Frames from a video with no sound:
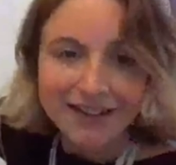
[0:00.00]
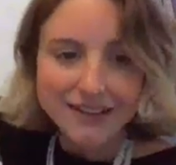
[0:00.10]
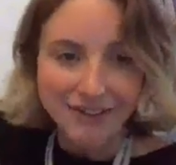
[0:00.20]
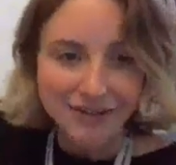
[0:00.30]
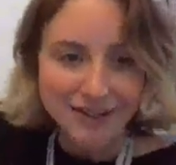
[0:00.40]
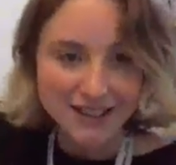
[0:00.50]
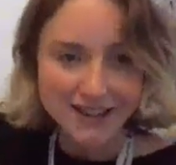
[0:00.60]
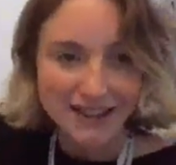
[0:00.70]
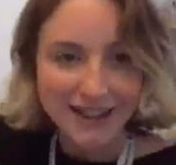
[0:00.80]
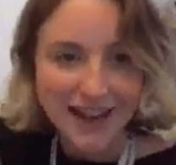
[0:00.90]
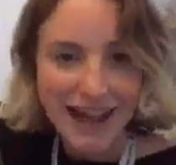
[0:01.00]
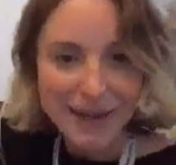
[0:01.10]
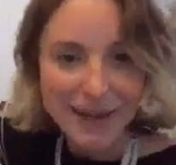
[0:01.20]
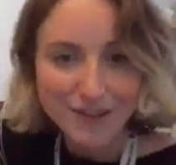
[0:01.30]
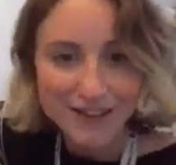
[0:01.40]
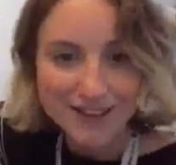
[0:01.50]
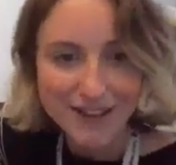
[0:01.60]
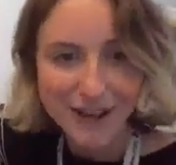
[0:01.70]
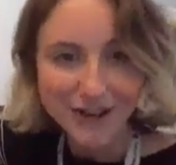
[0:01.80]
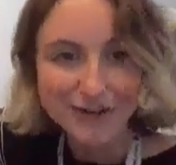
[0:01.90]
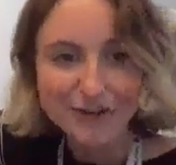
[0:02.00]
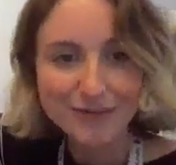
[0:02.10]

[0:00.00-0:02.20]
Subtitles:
So I've written the name of the zone